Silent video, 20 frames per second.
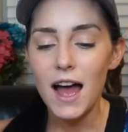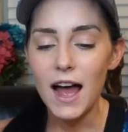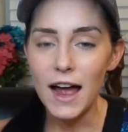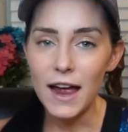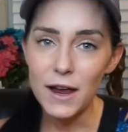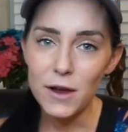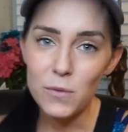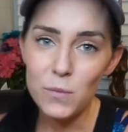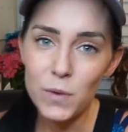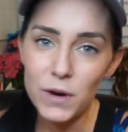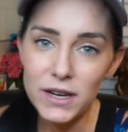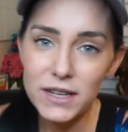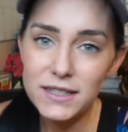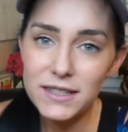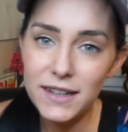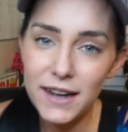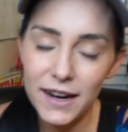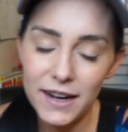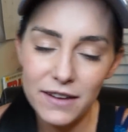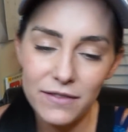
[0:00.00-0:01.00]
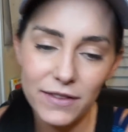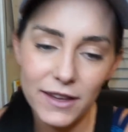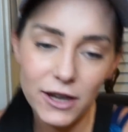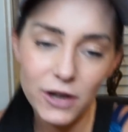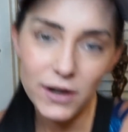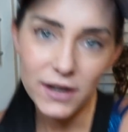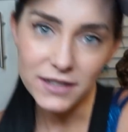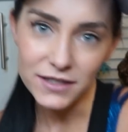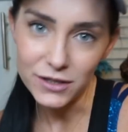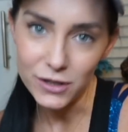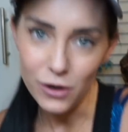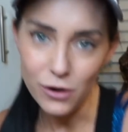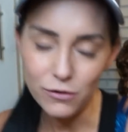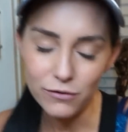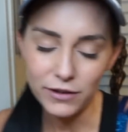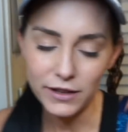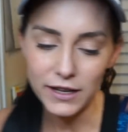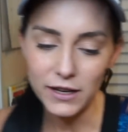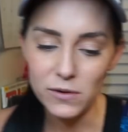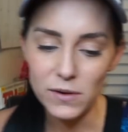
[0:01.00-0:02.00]
I wanted to kind of let you guys know
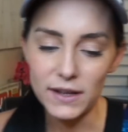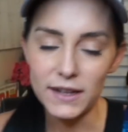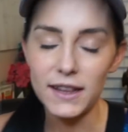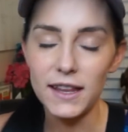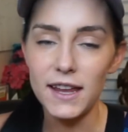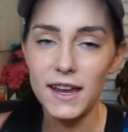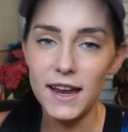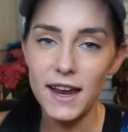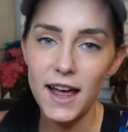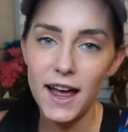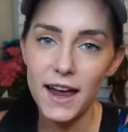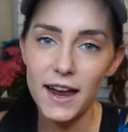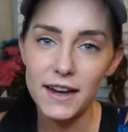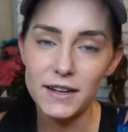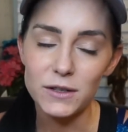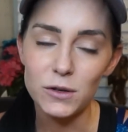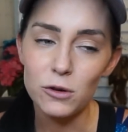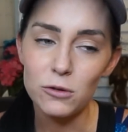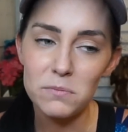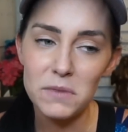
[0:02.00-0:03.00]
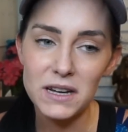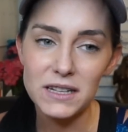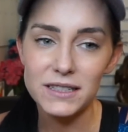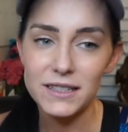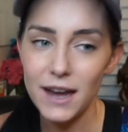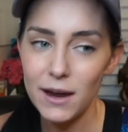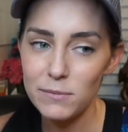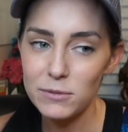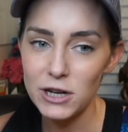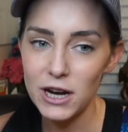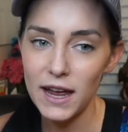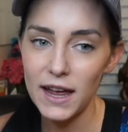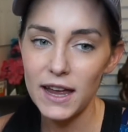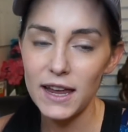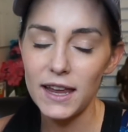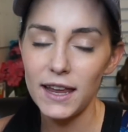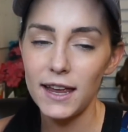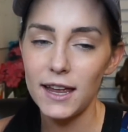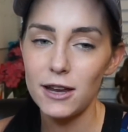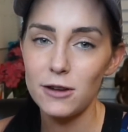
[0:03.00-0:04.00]
really quickly. I told my
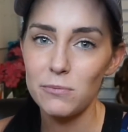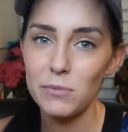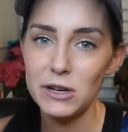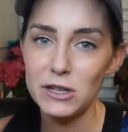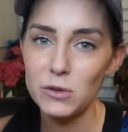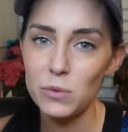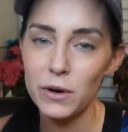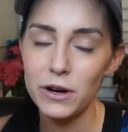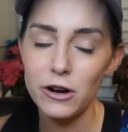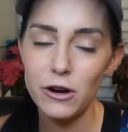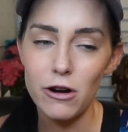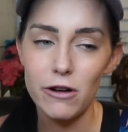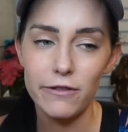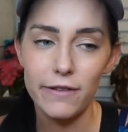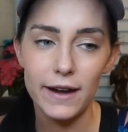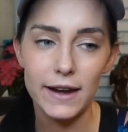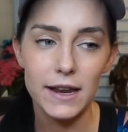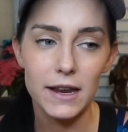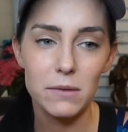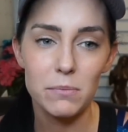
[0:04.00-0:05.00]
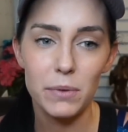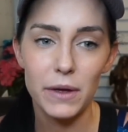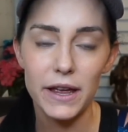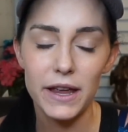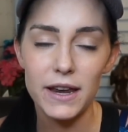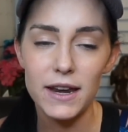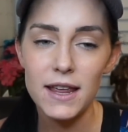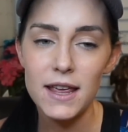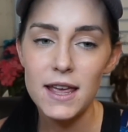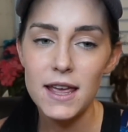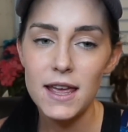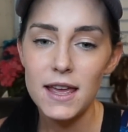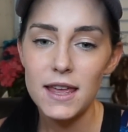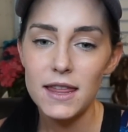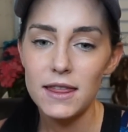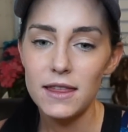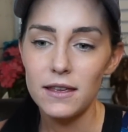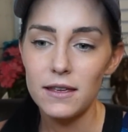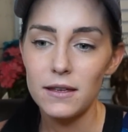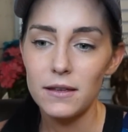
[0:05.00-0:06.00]
Snapchat and my Twitter already, but
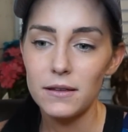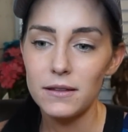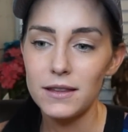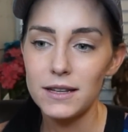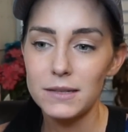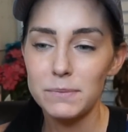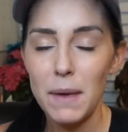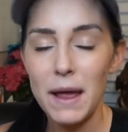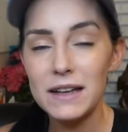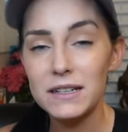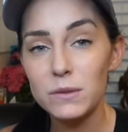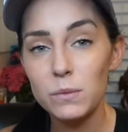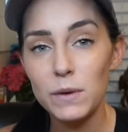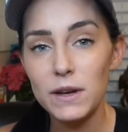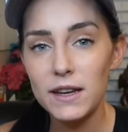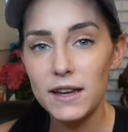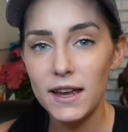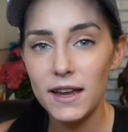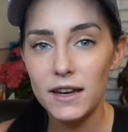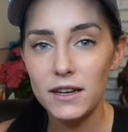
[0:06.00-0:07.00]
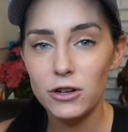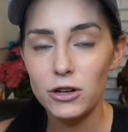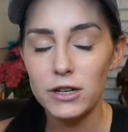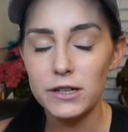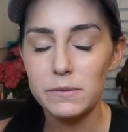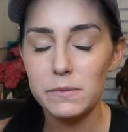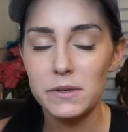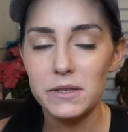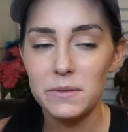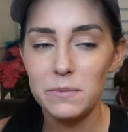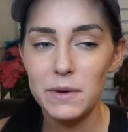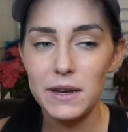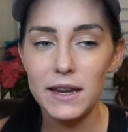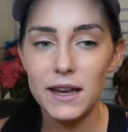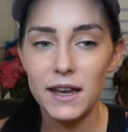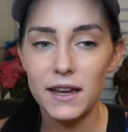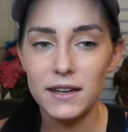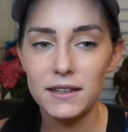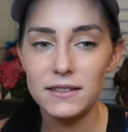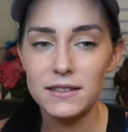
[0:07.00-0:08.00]
this past weekend, Christmas
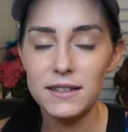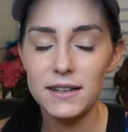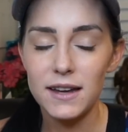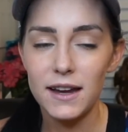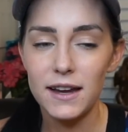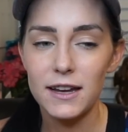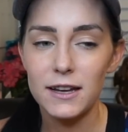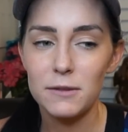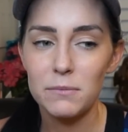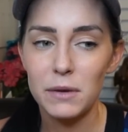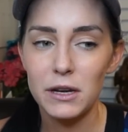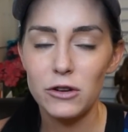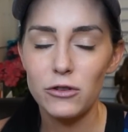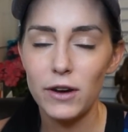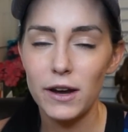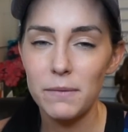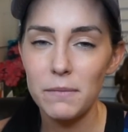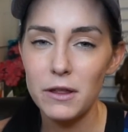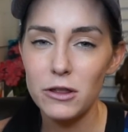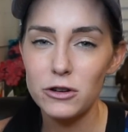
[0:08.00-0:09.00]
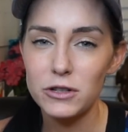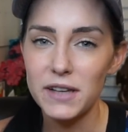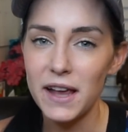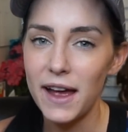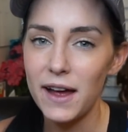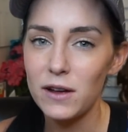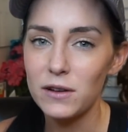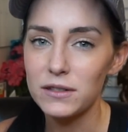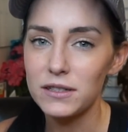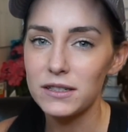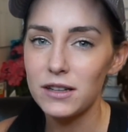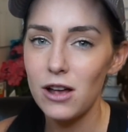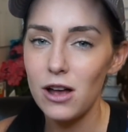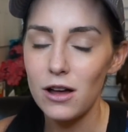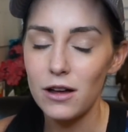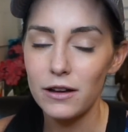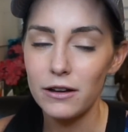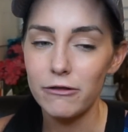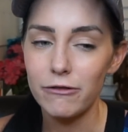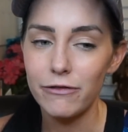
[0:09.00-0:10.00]
weekend, my grandmother's house
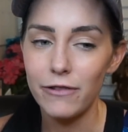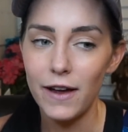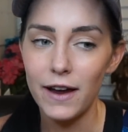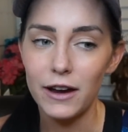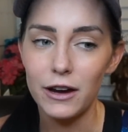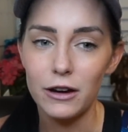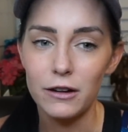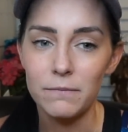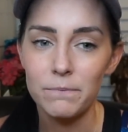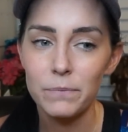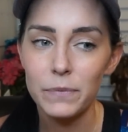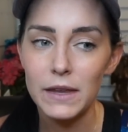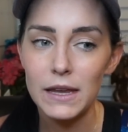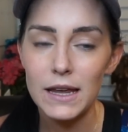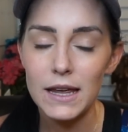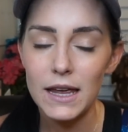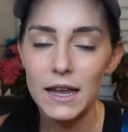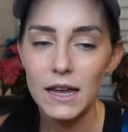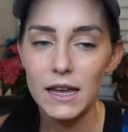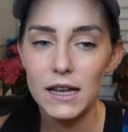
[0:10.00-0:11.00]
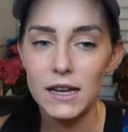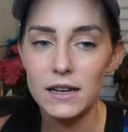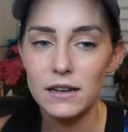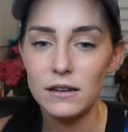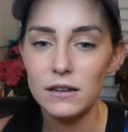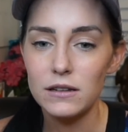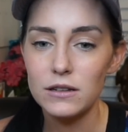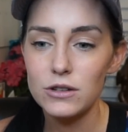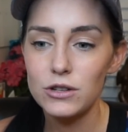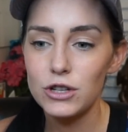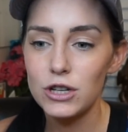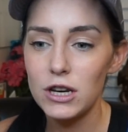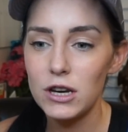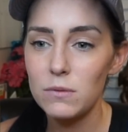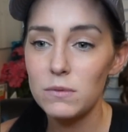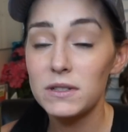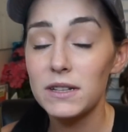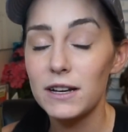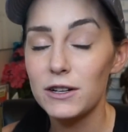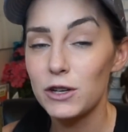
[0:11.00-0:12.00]
caught on fire. And she
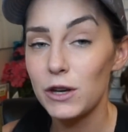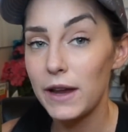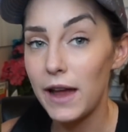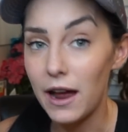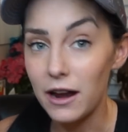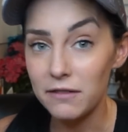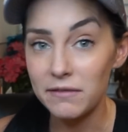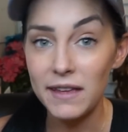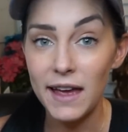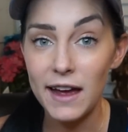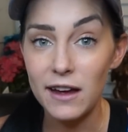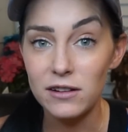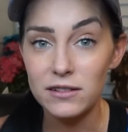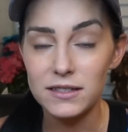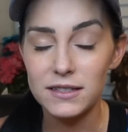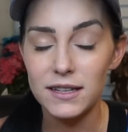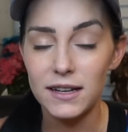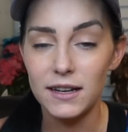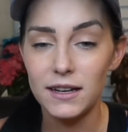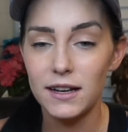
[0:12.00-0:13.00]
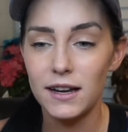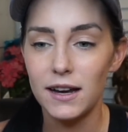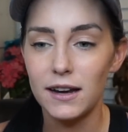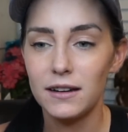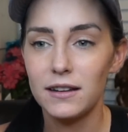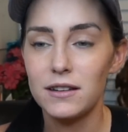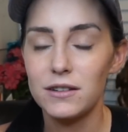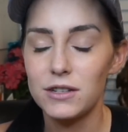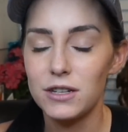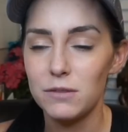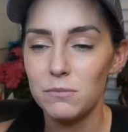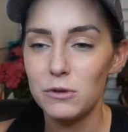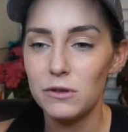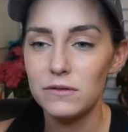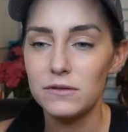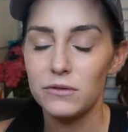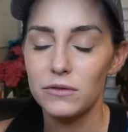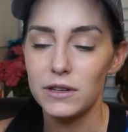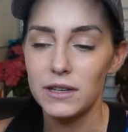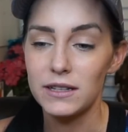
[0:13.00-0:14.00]
was actually out of the house, thank God, because she
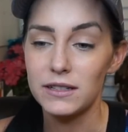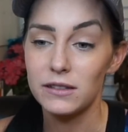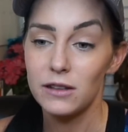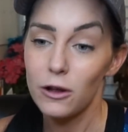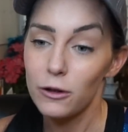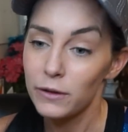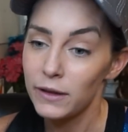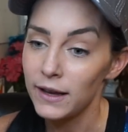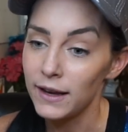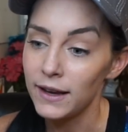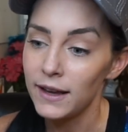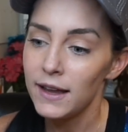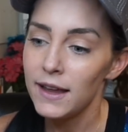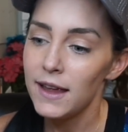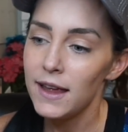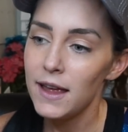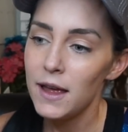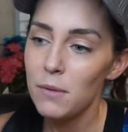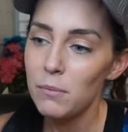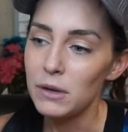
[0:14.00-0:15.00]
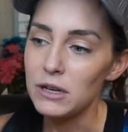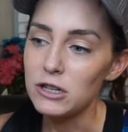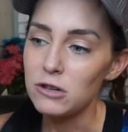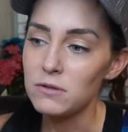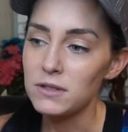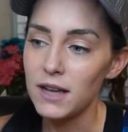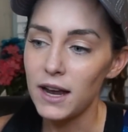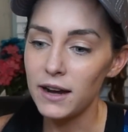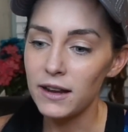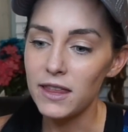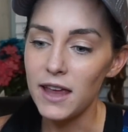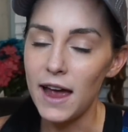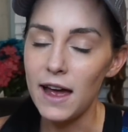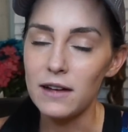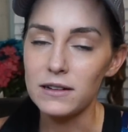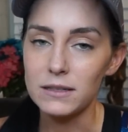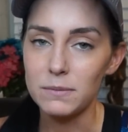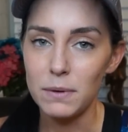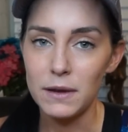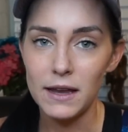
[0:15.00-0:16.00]
moves really slowly. But she was out of the
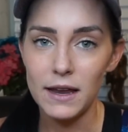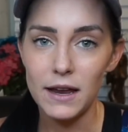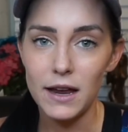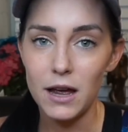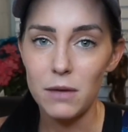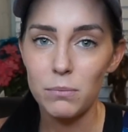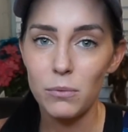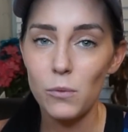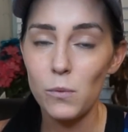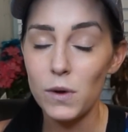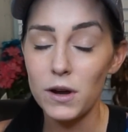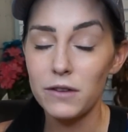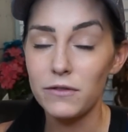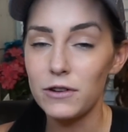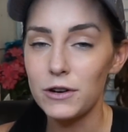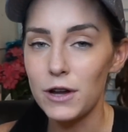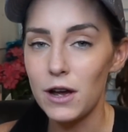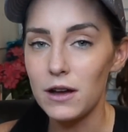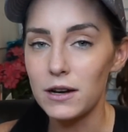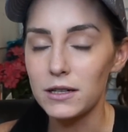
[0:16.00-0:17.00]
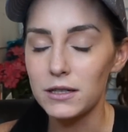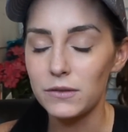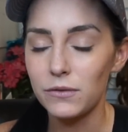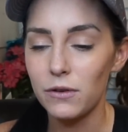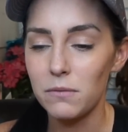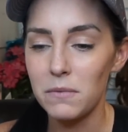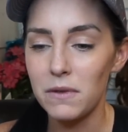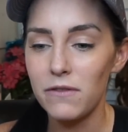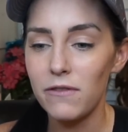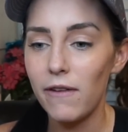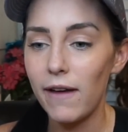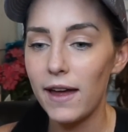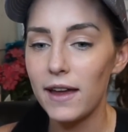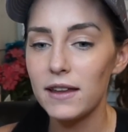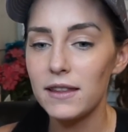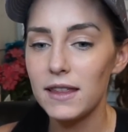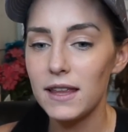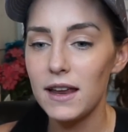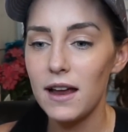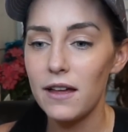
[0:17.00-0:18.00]
house picking up one of her dogs from the
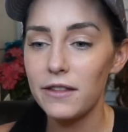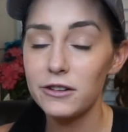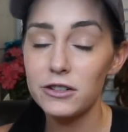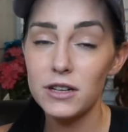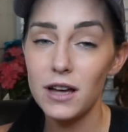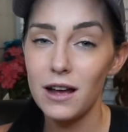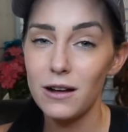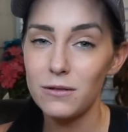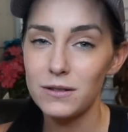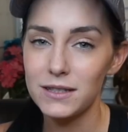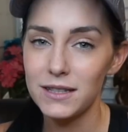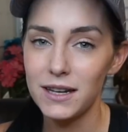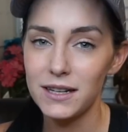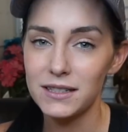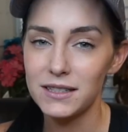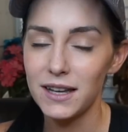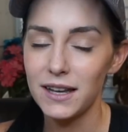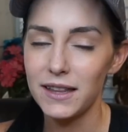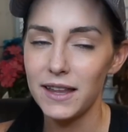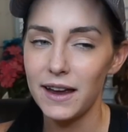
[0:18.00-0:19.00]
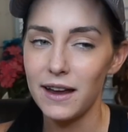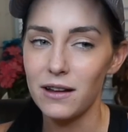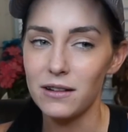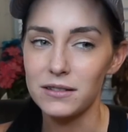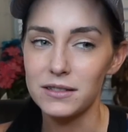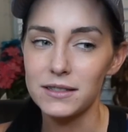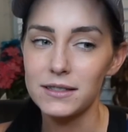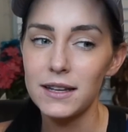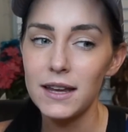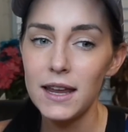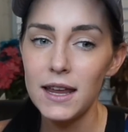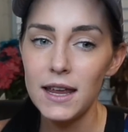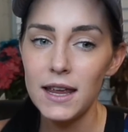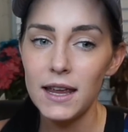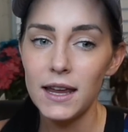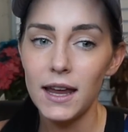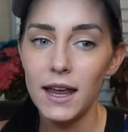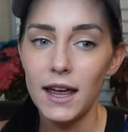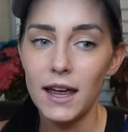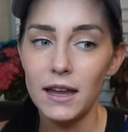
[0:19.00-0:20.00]
vet. The other dog was inside the house,
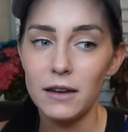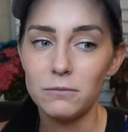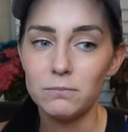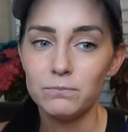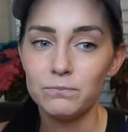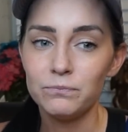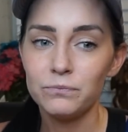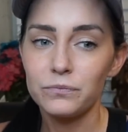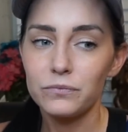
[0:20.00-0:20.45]
and